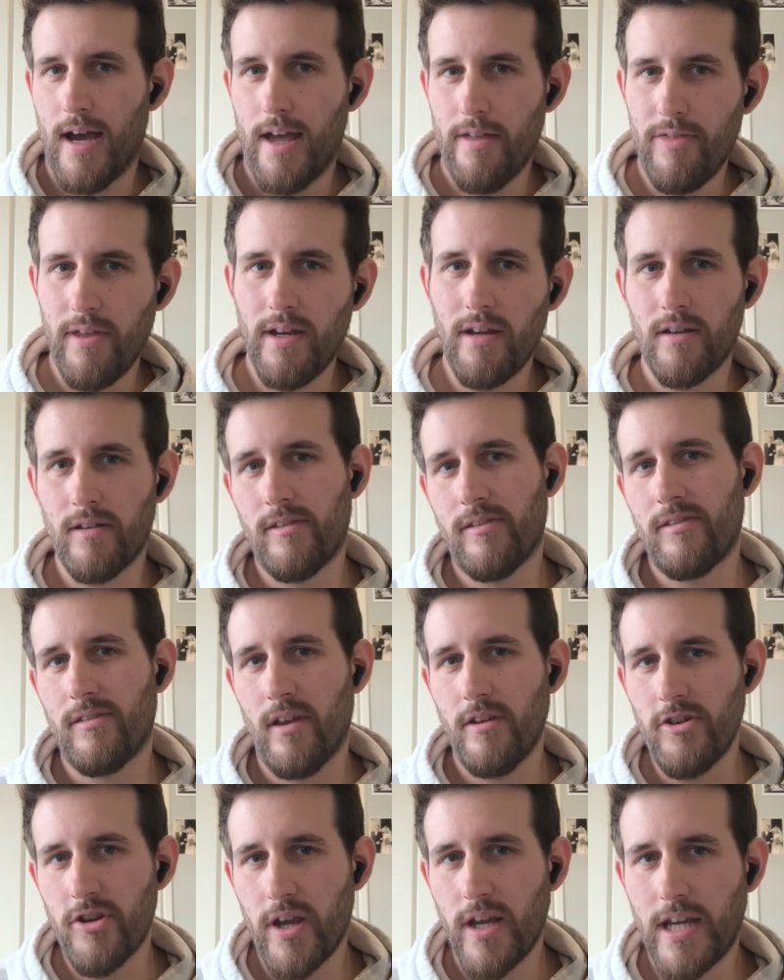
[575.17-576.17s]
I think it's
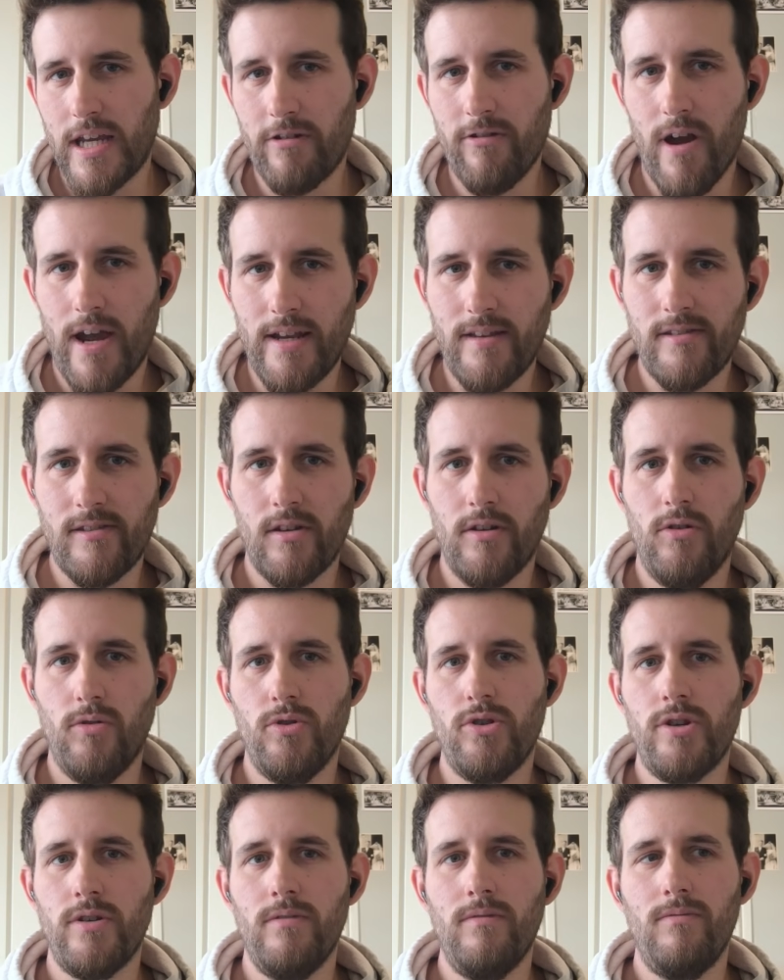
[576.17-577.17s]
such a great
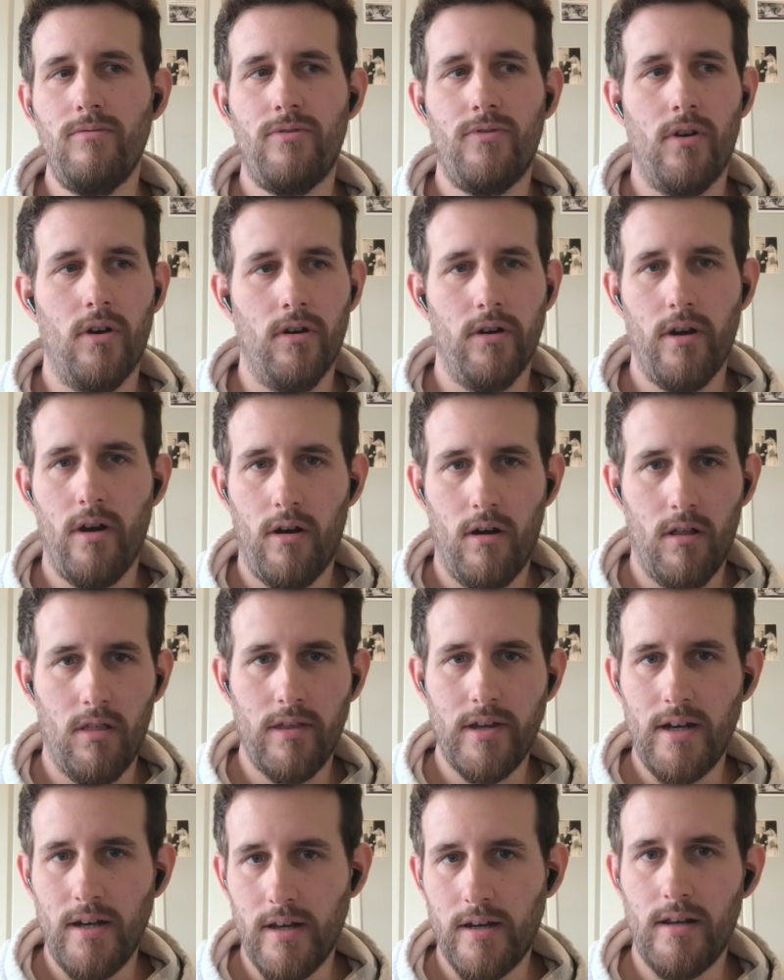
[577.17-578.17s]
solution for all
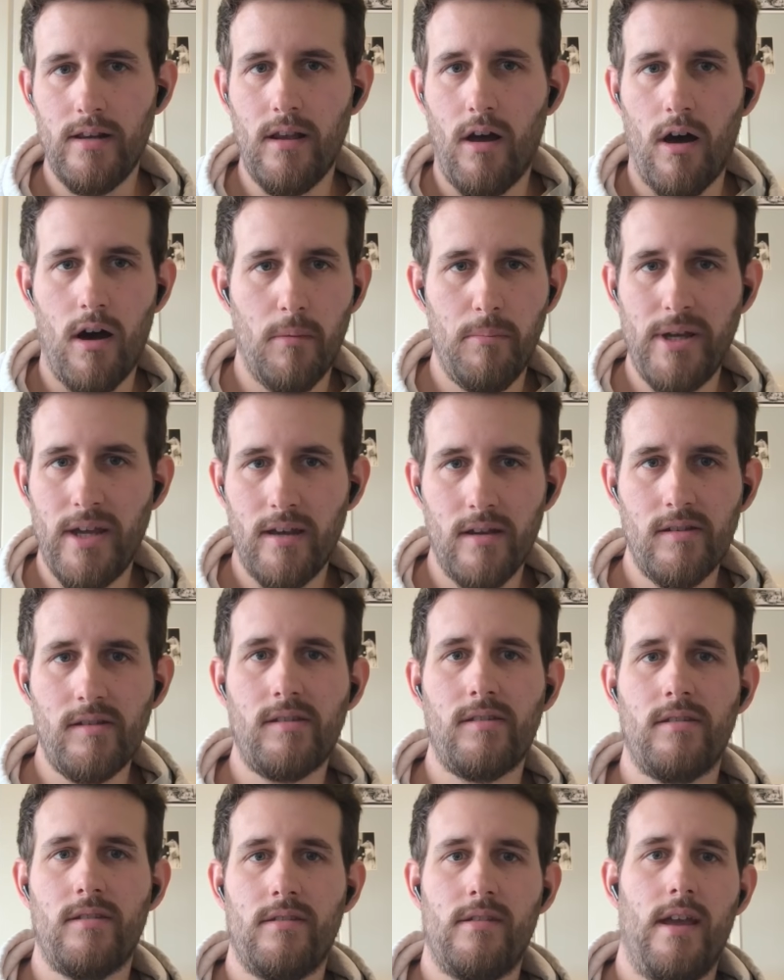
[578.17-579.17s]
the little
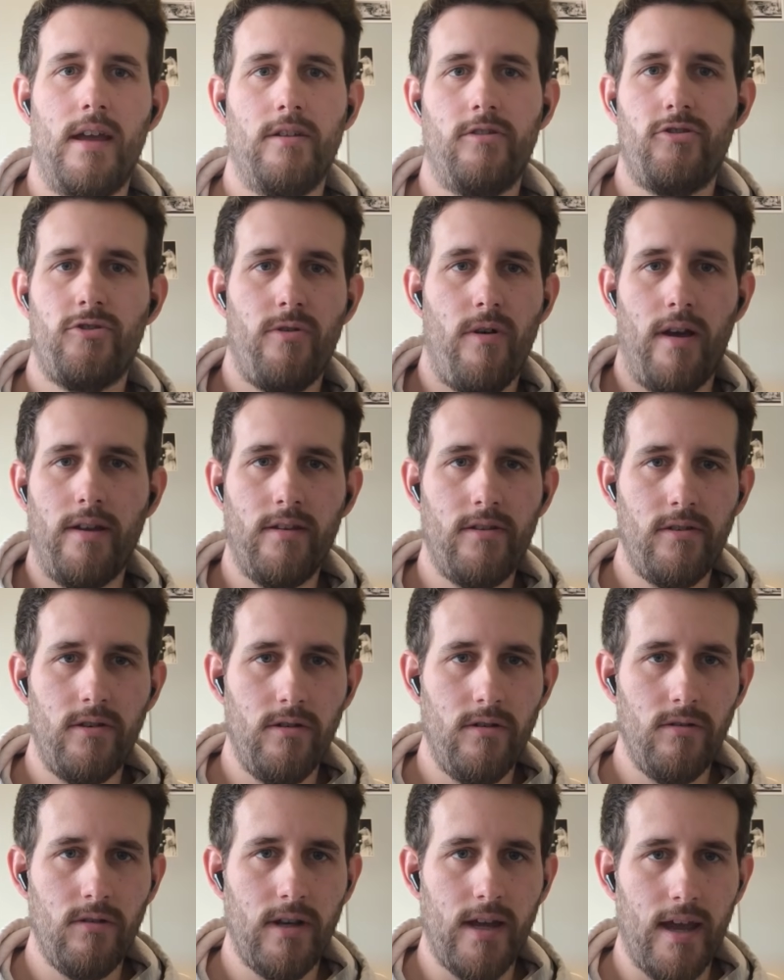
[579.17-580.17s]
hobbyists that trying
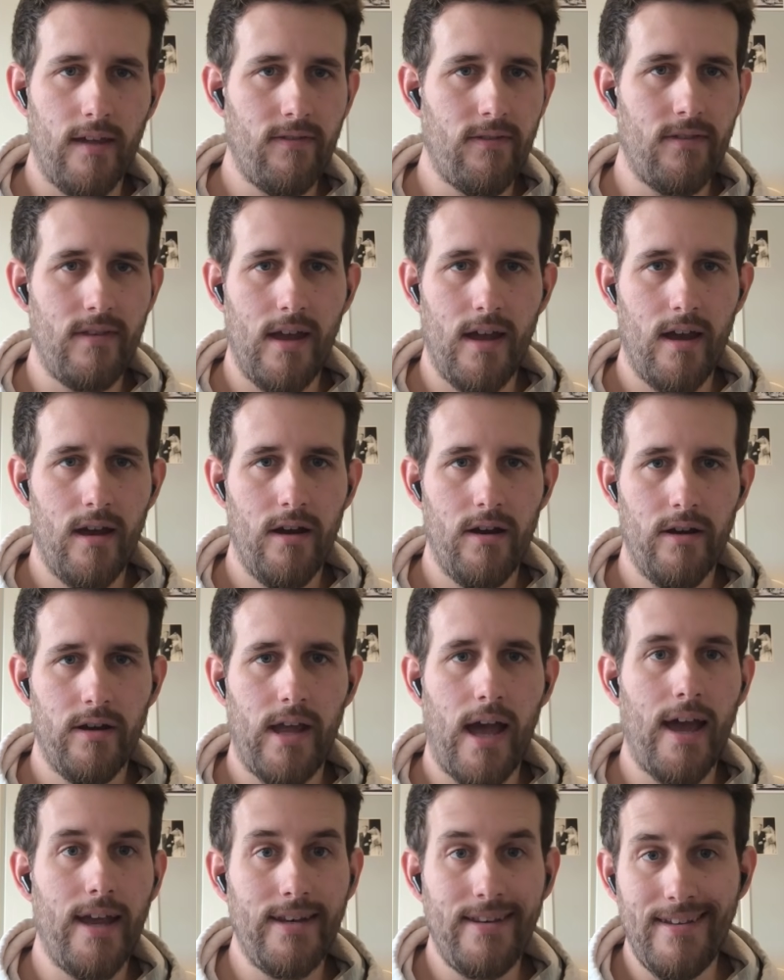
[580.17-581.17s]
to get
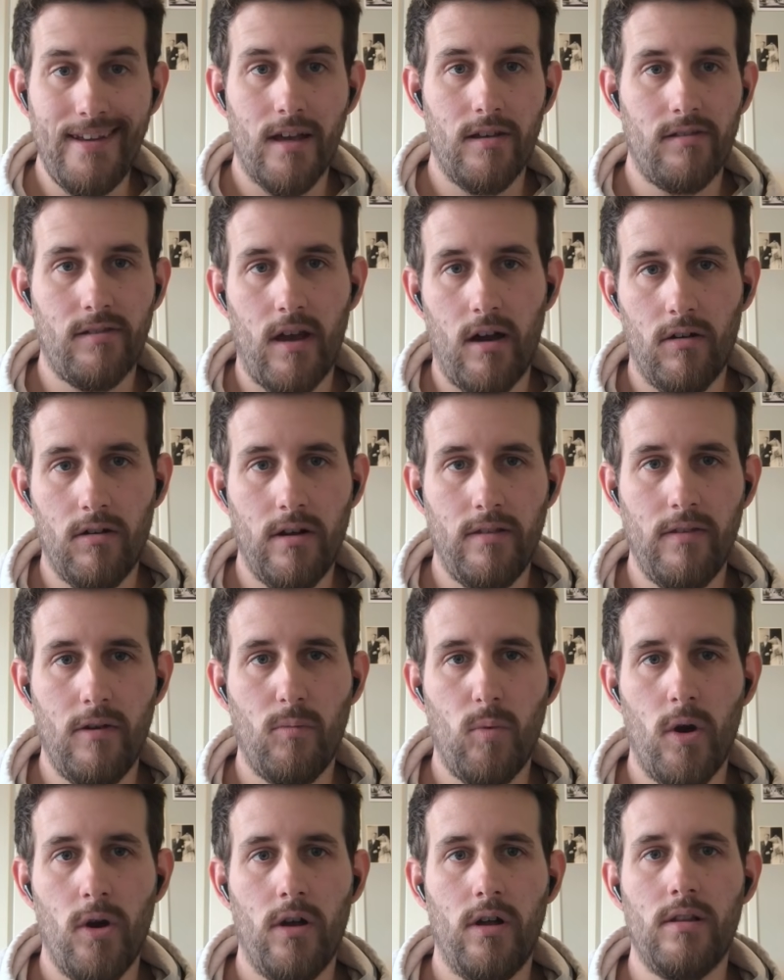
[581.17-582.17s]
their ideas out in the
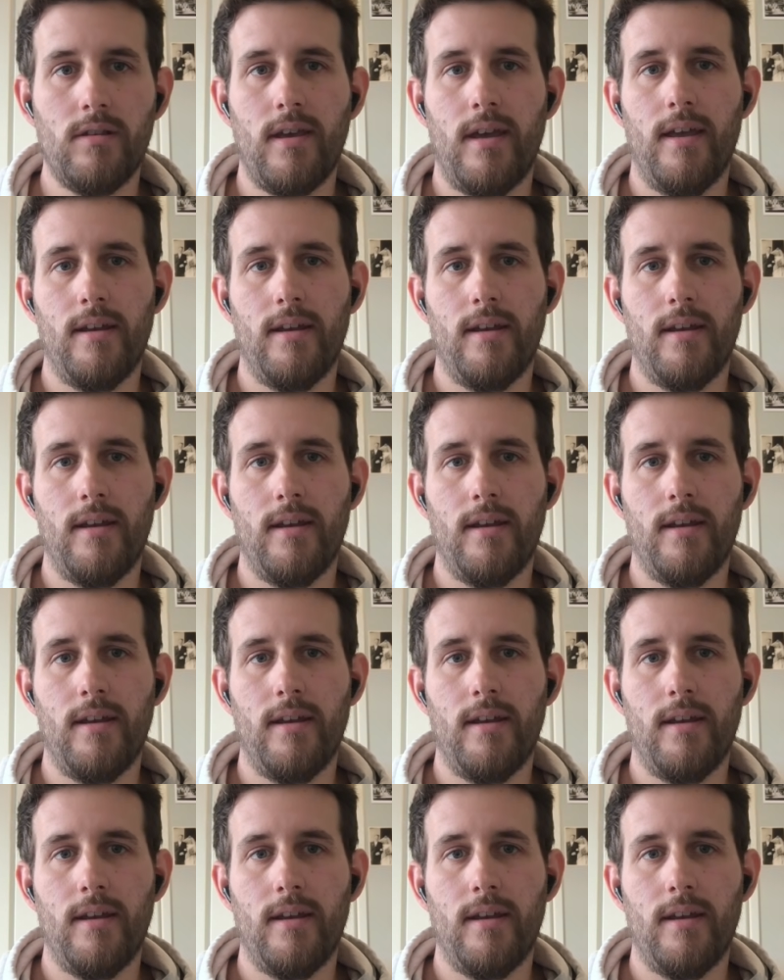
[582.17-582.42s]
world,